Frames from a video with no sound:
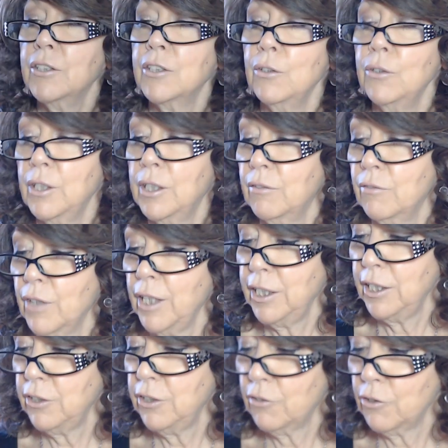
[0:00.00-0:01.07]
so you can write
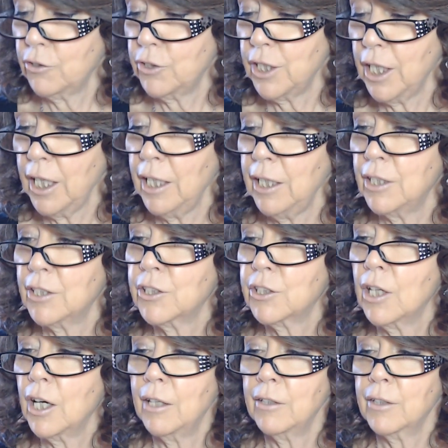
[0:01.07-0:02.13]
in your own date. It's
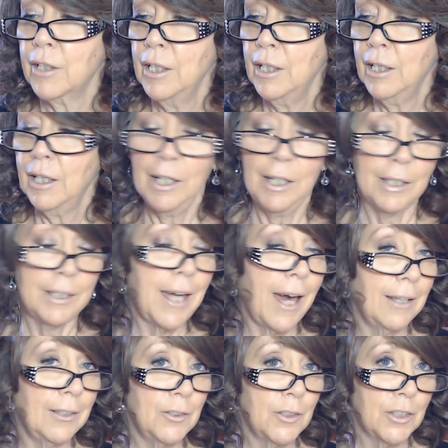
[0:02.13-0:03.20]
not a
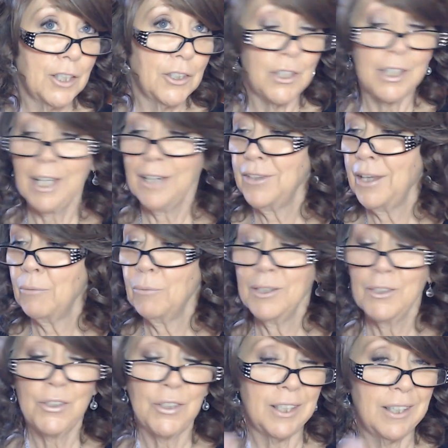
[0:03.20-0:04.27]
calendar that you get that
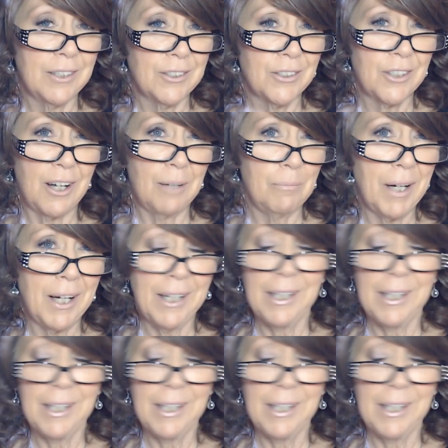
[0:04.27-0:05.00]
once the year's gone by